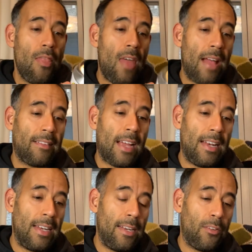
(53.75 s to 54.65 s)
that's kind
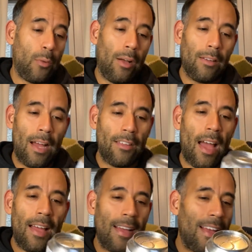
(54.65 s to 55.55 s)
of neat as well. I
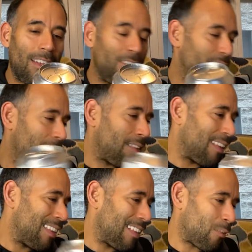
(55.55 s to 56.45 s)

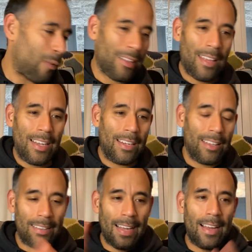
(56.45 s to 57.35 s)
think that's why I like it. I
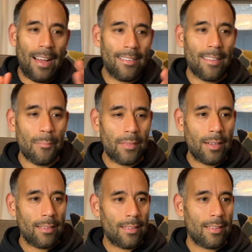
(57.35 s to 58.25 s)
like that concept
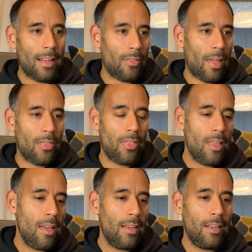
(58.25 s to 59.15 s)
because it's got that,
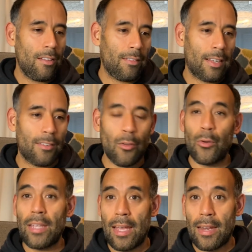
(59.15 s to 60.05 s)
you know, it's like a soda
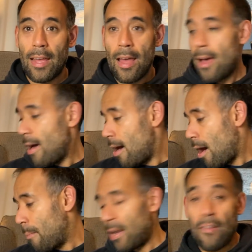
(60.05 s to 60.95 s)
can.
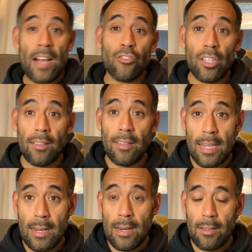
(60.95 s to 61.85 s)
And I've actually
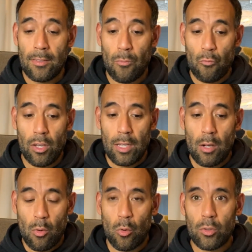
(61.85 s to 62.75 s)
seen some really
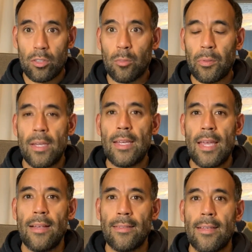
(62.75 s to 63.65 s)
cool display
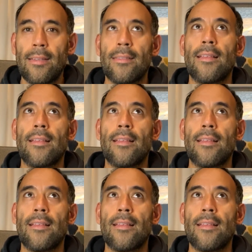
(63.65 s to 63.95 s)
cases